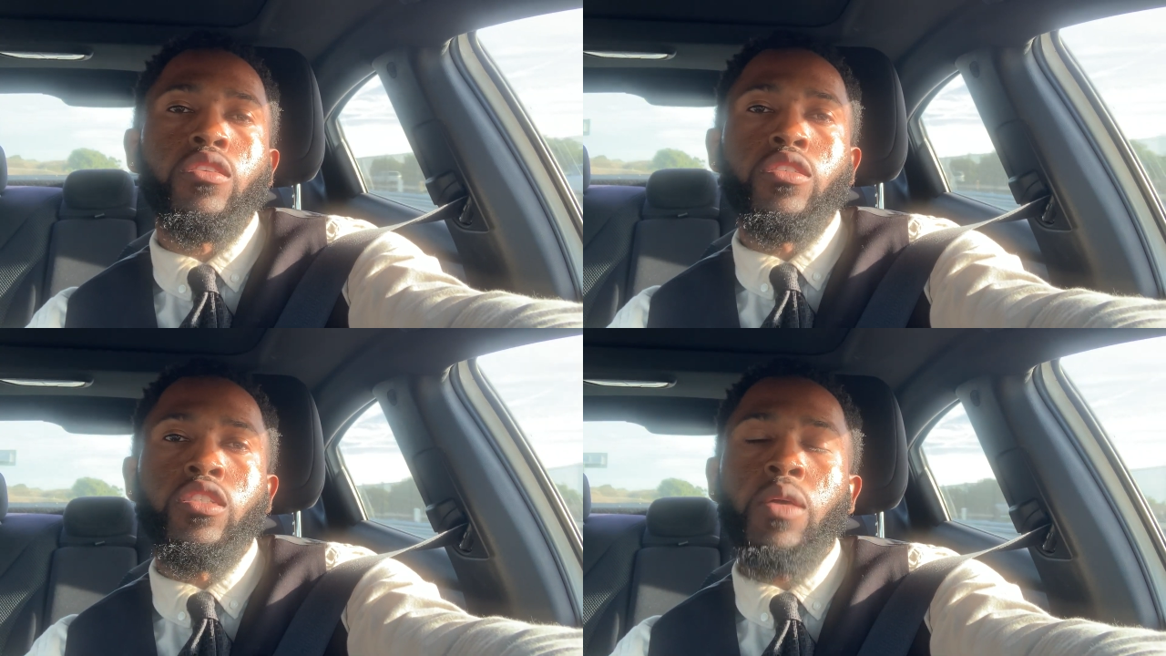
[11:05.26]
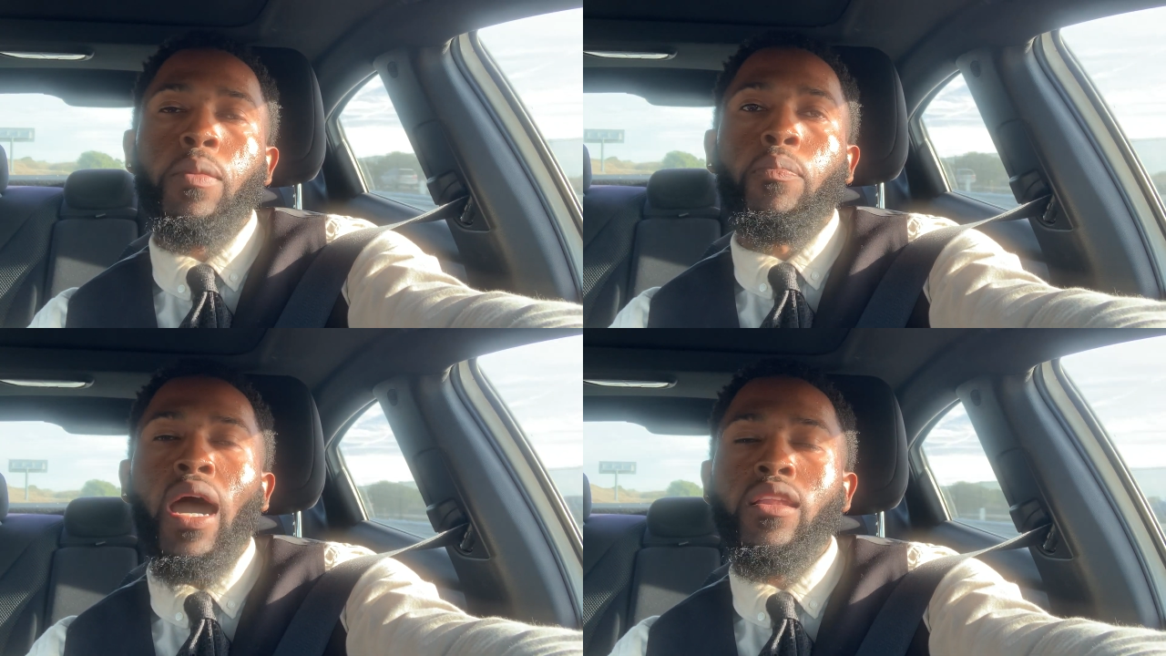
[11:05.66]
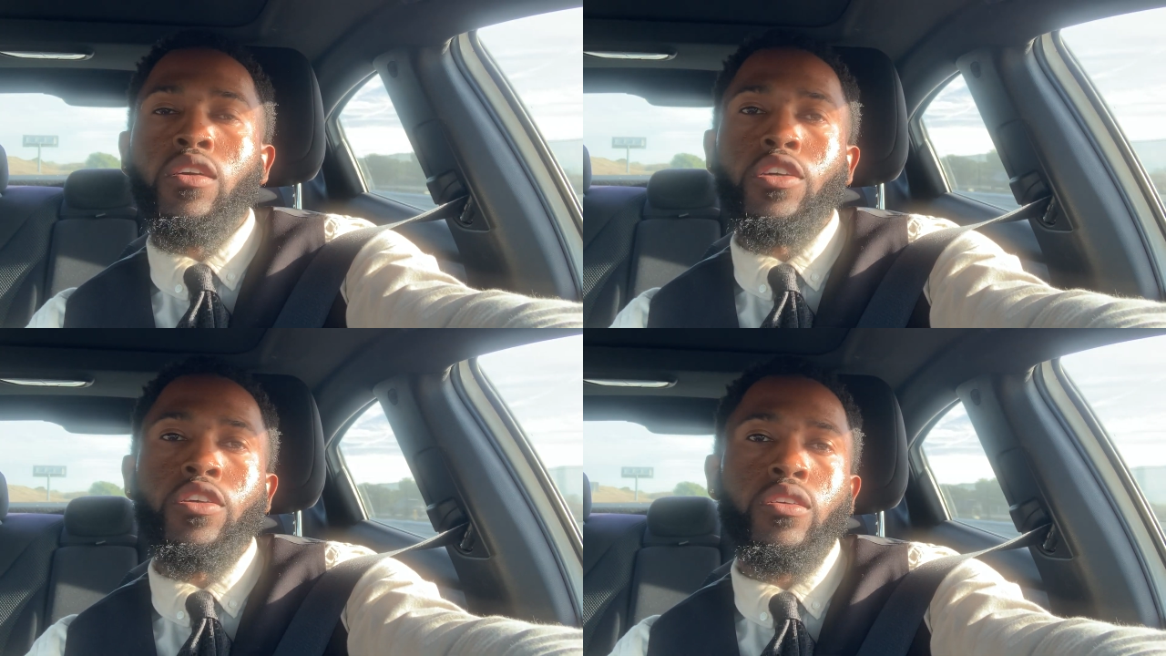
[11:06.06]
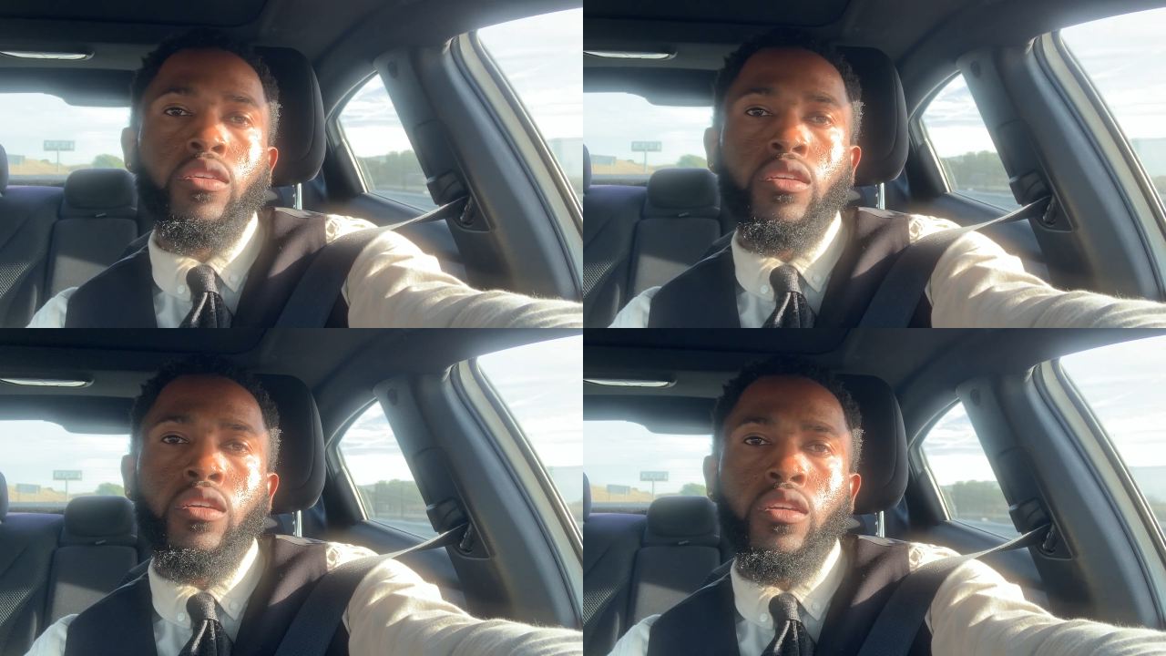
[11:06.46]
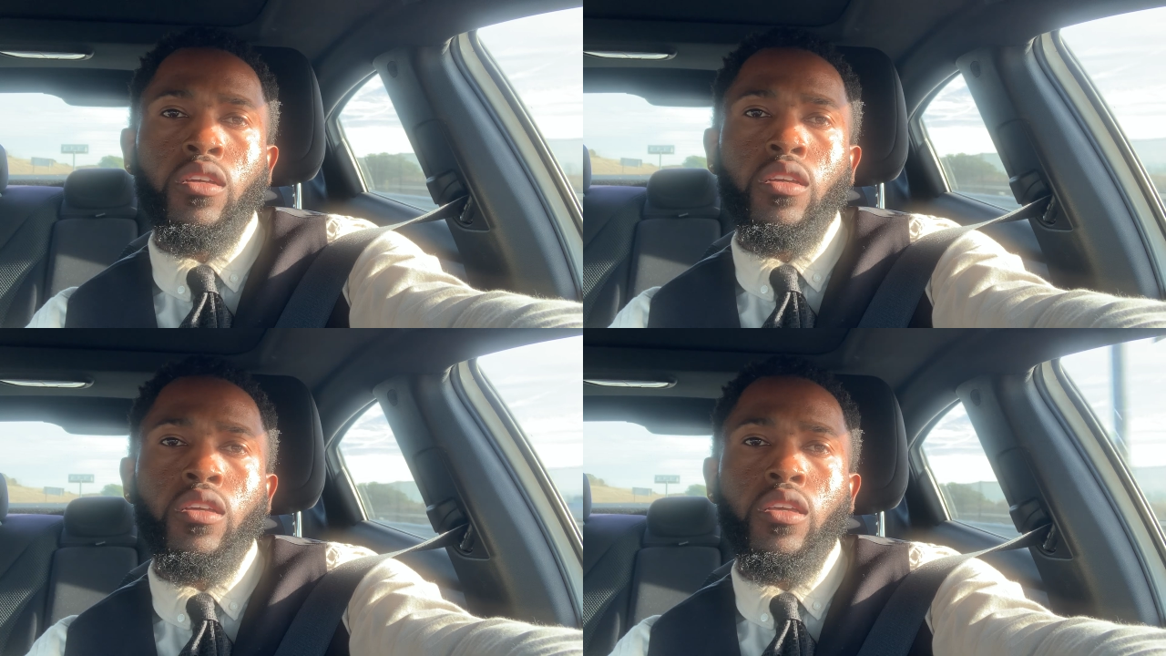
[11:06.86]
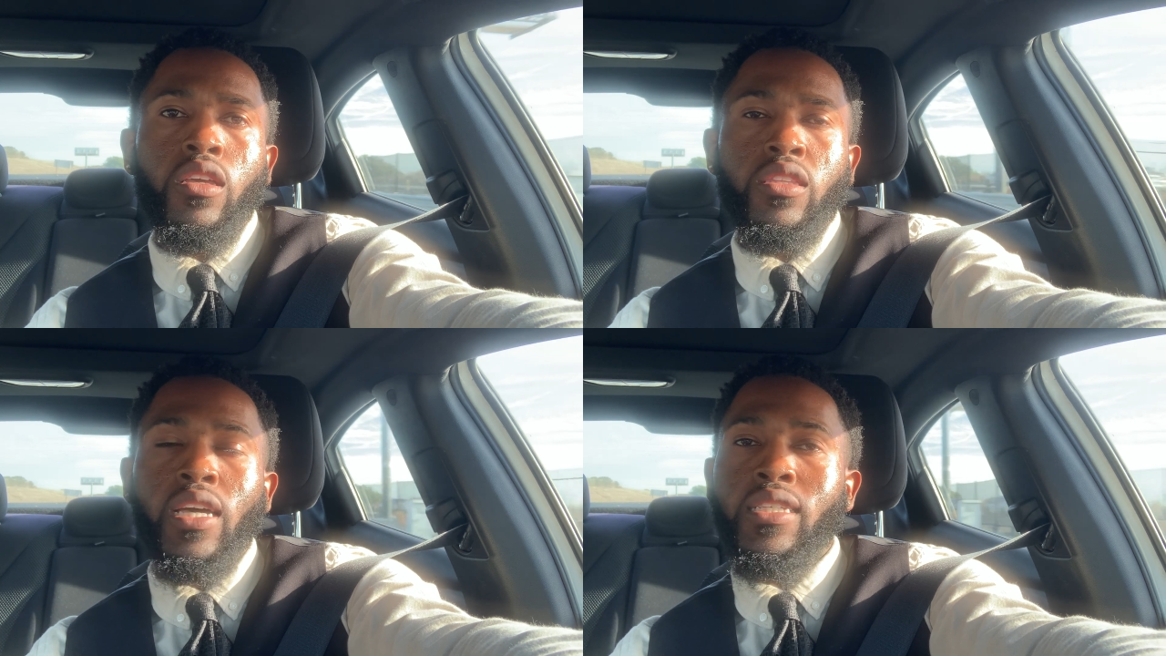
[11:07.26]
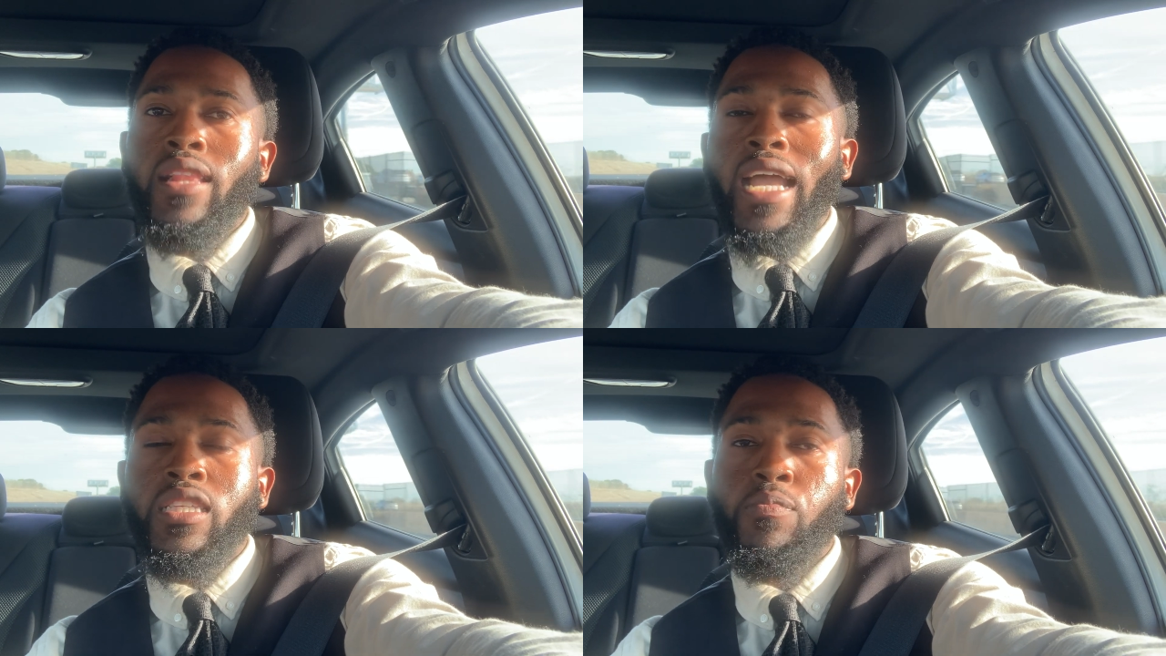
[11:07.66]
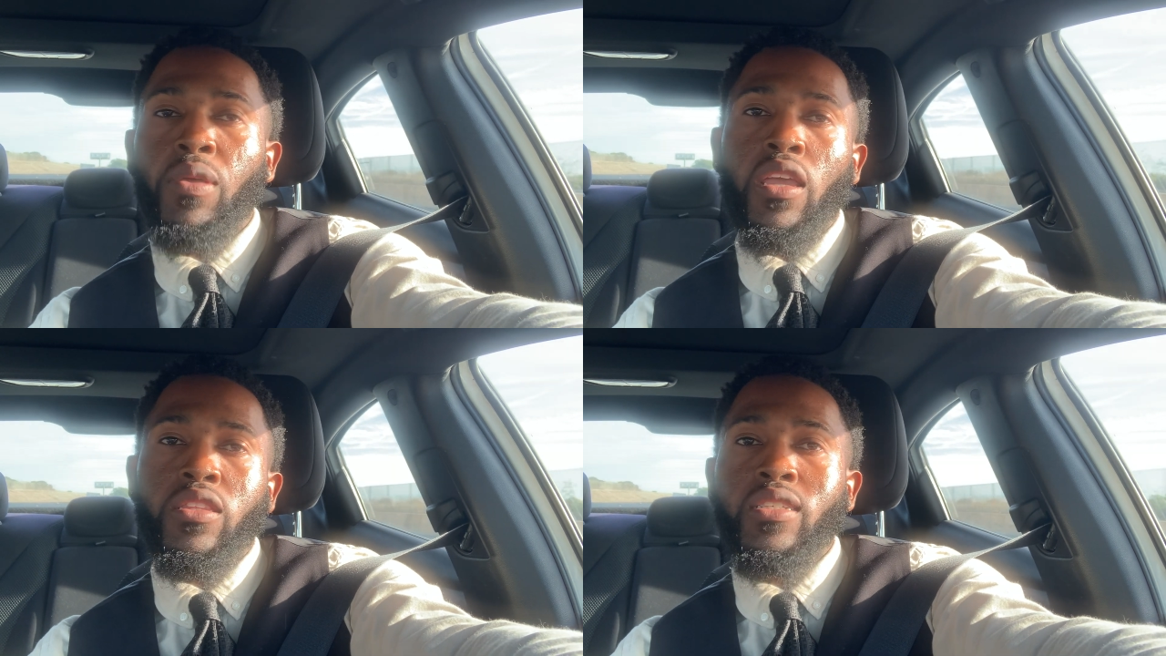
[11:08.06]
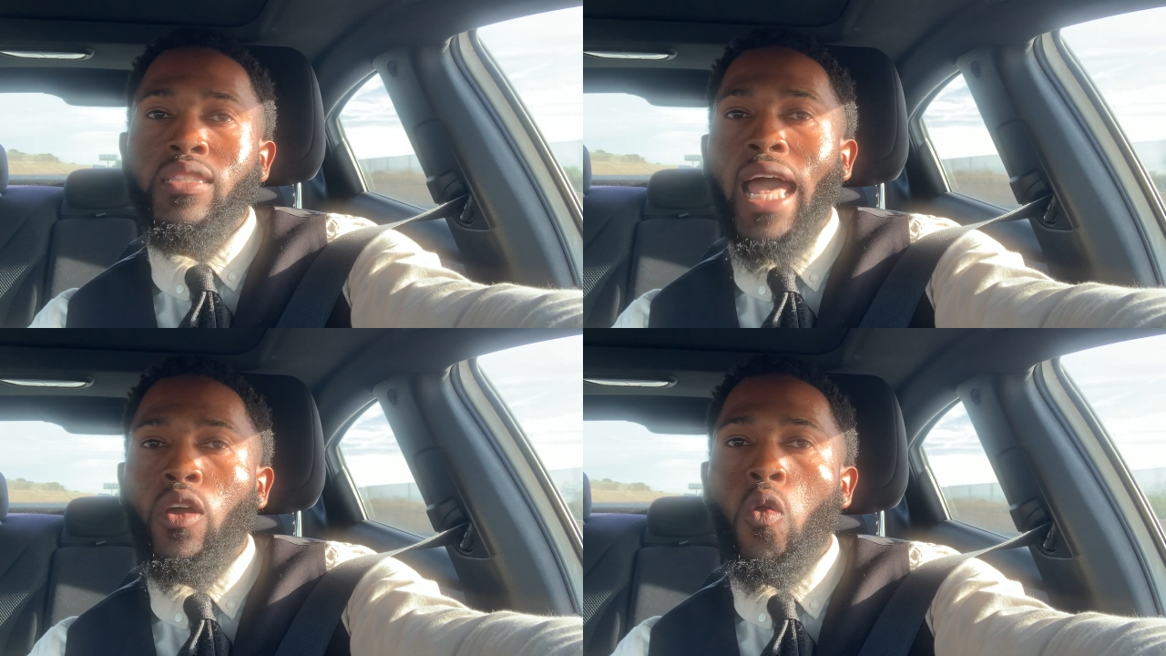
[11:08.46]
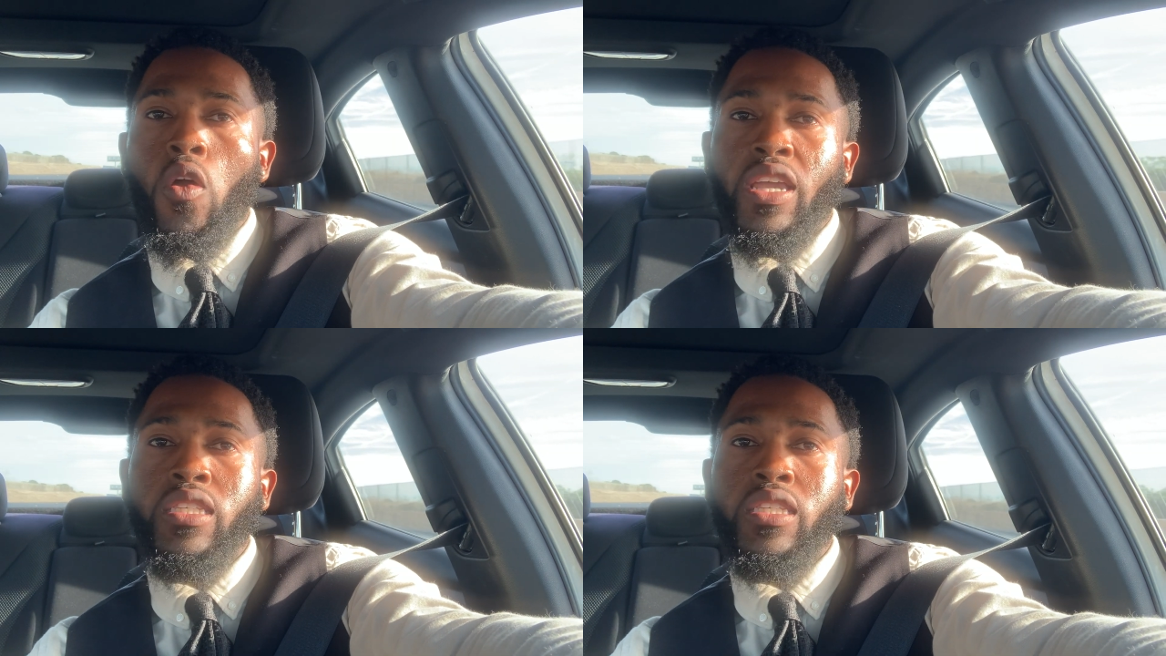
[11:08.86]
Jimmy Butler doesn't like order.